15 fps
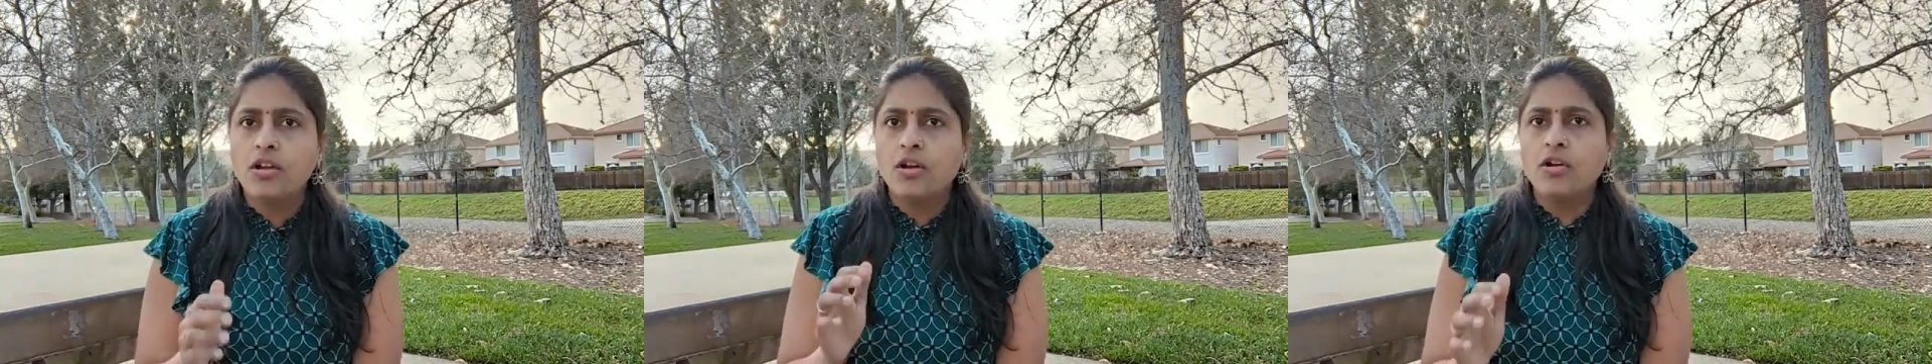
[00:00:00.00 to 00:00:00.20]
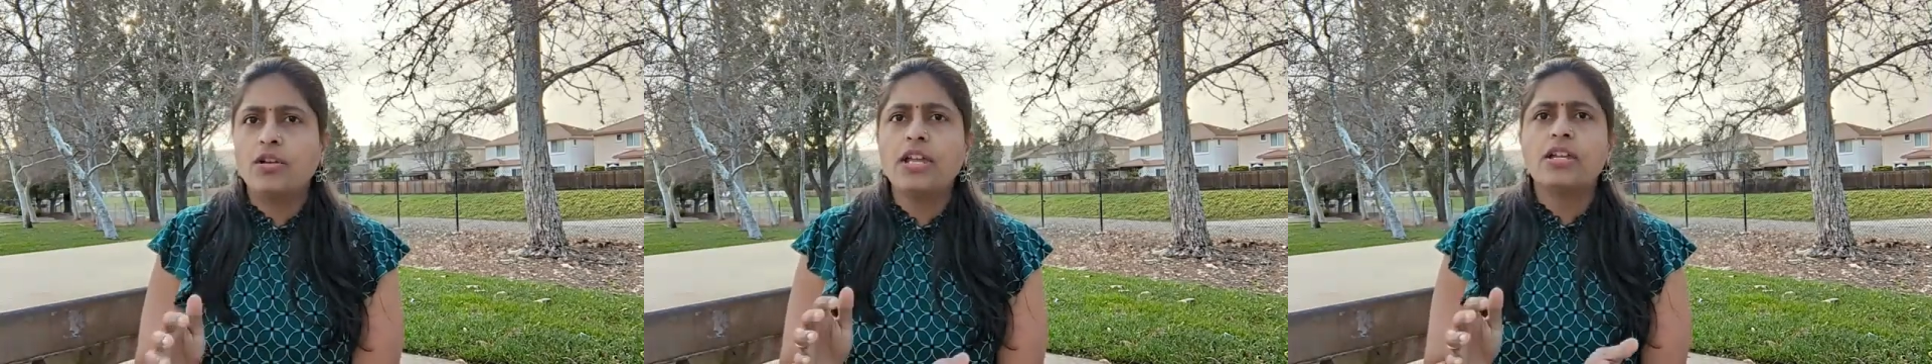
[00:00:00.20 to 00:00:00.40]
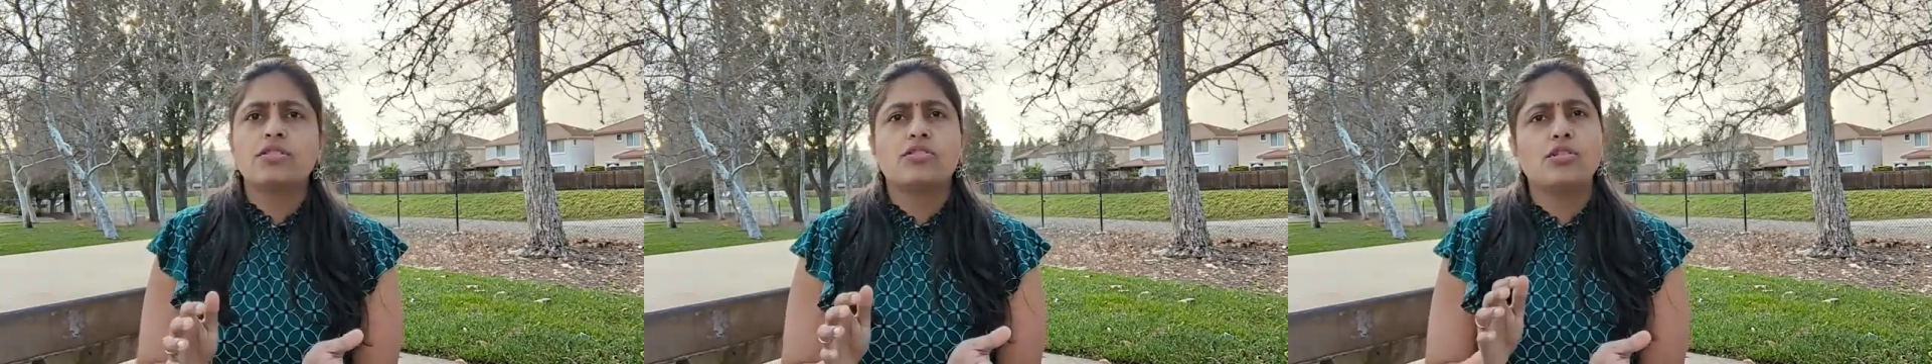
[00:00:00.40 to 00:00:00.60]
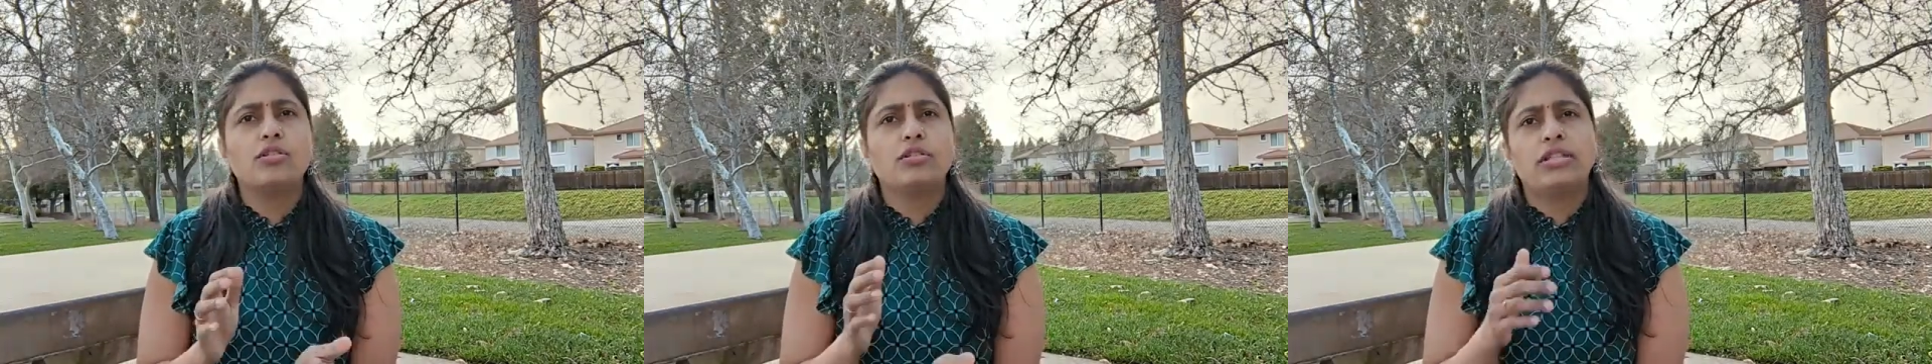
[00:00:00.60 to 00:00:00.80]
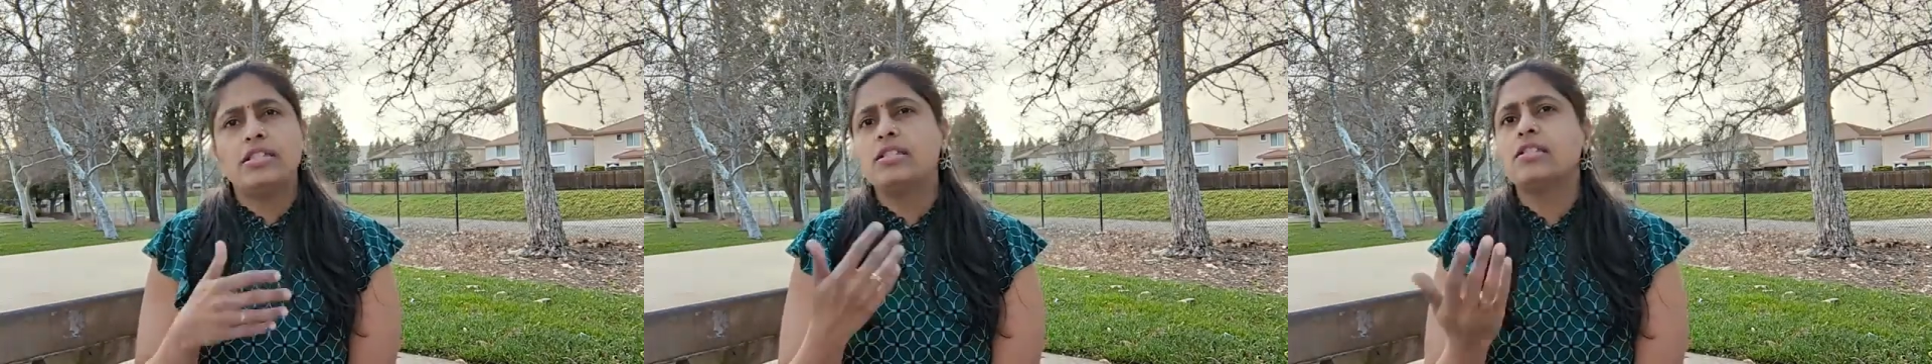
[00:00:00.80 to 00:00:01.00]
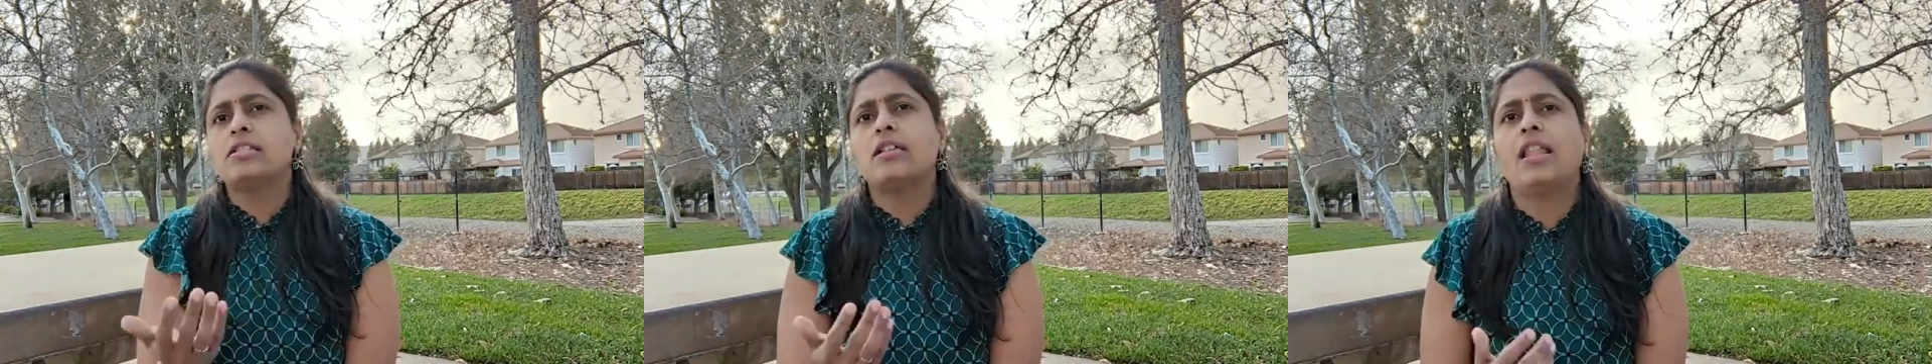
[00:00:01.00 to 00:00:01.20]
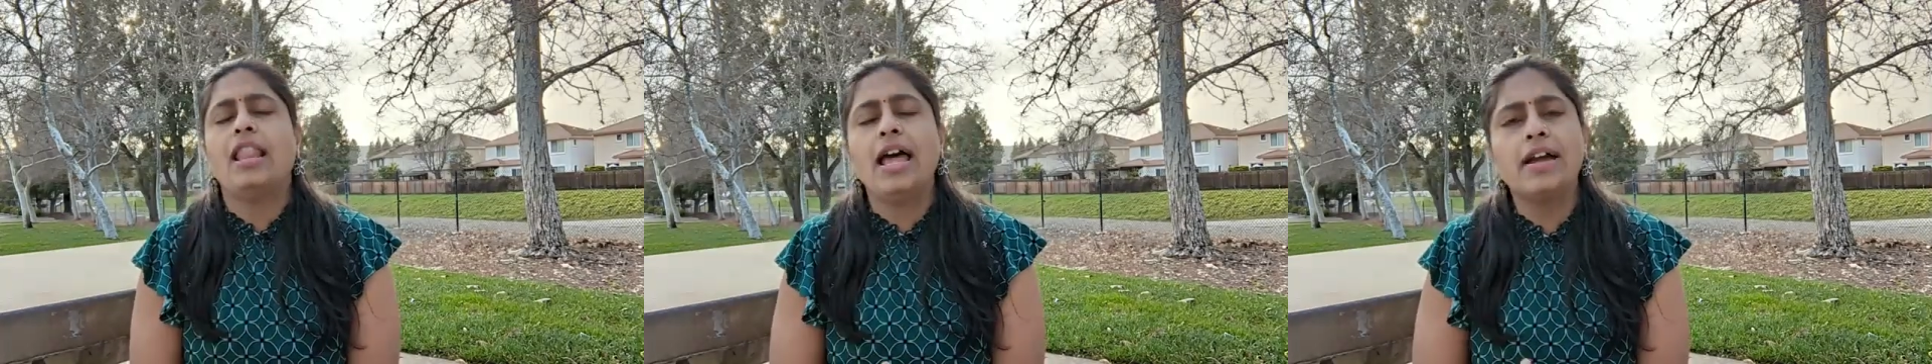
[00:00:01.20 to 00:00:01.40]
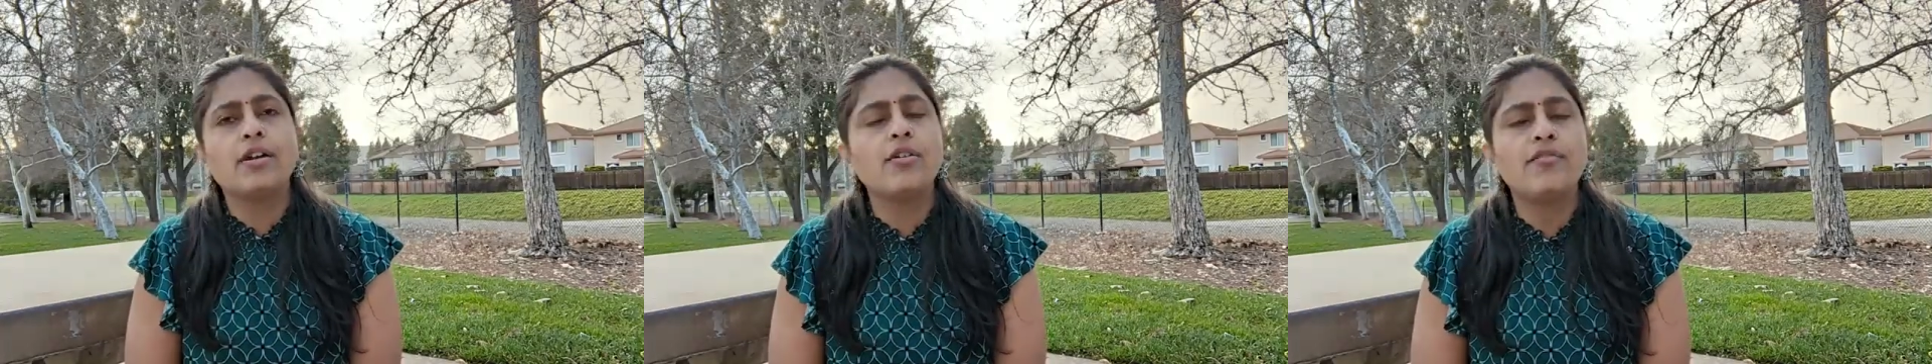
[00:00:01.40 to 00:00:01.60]
Okay, so this is
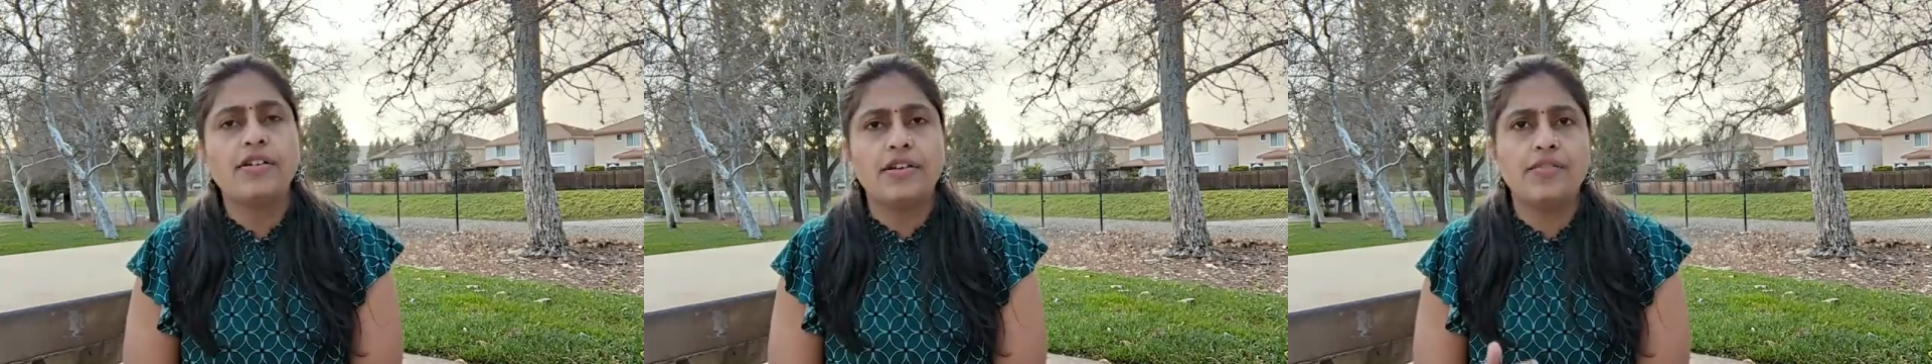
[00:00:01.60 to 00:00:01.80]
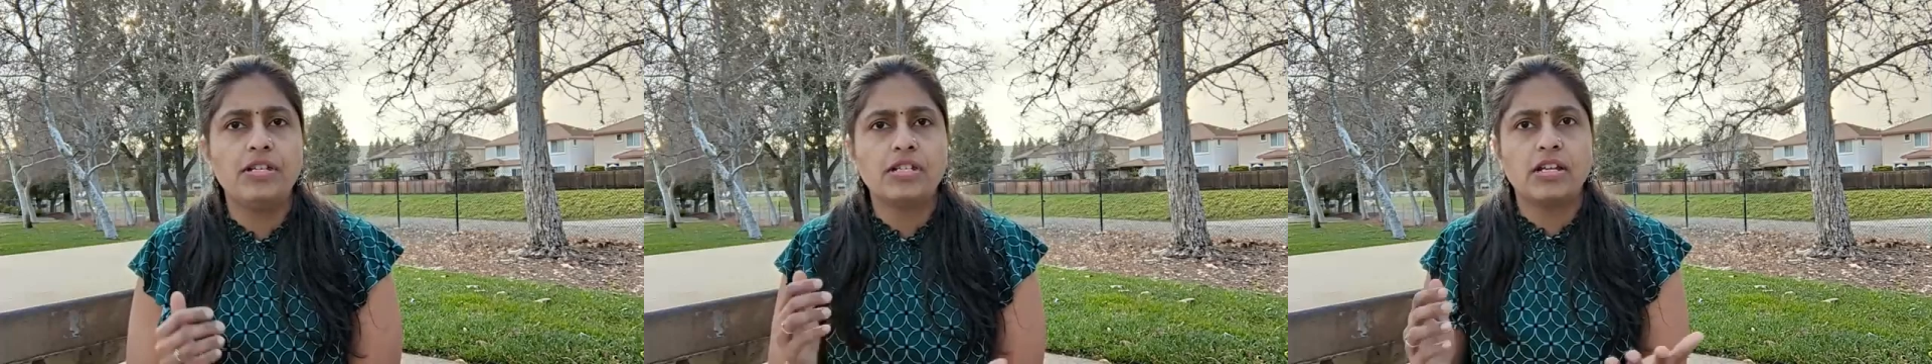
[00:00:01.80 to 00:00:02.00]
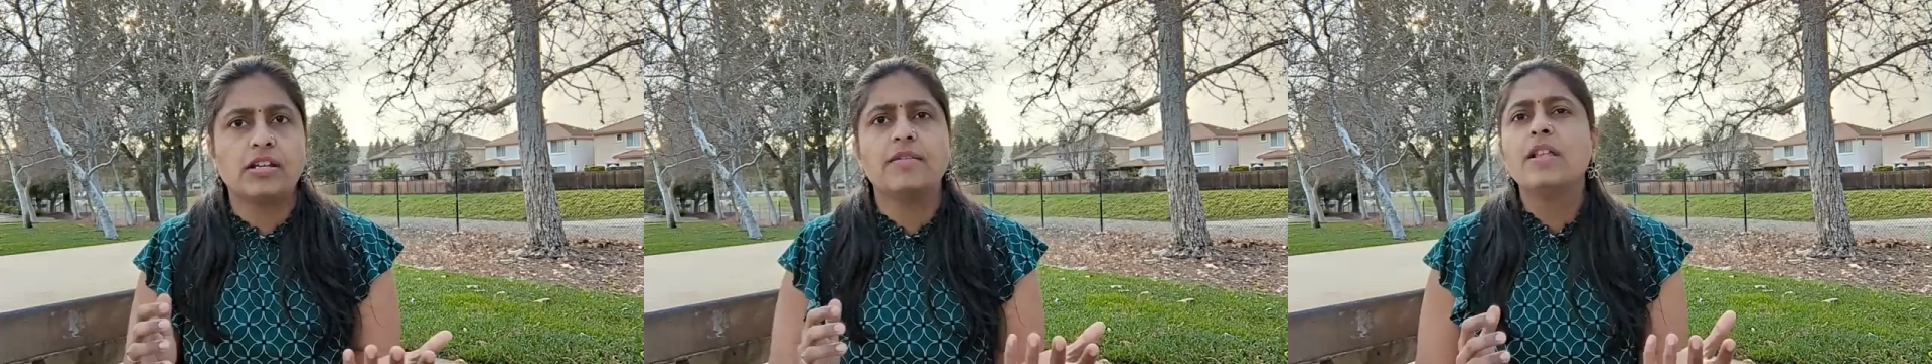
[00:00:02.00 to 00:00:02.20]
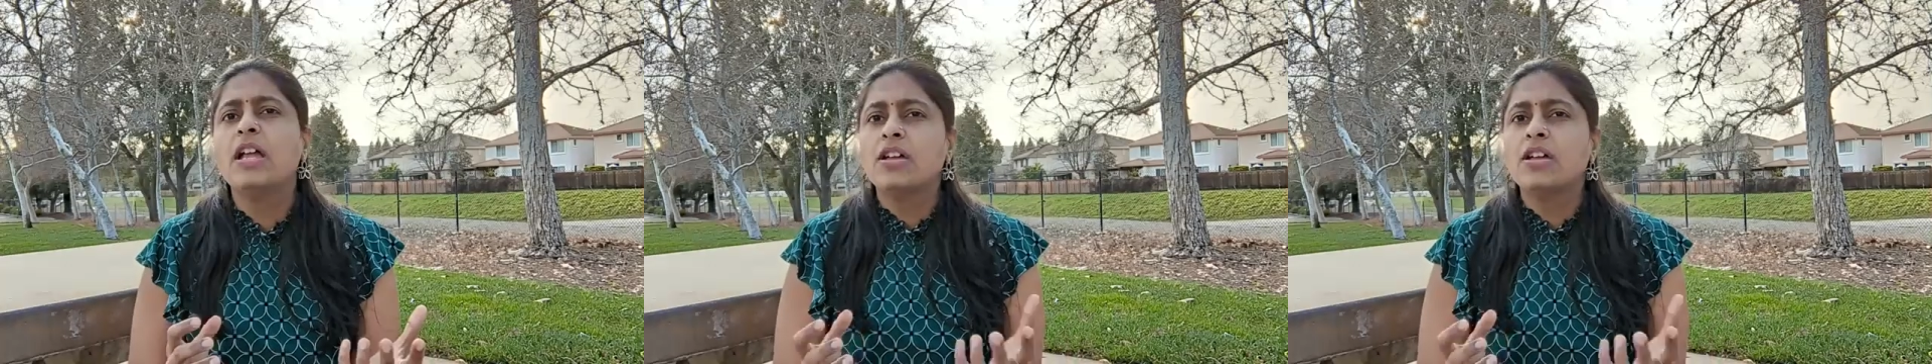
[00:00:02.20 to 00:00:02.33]
lack of revision.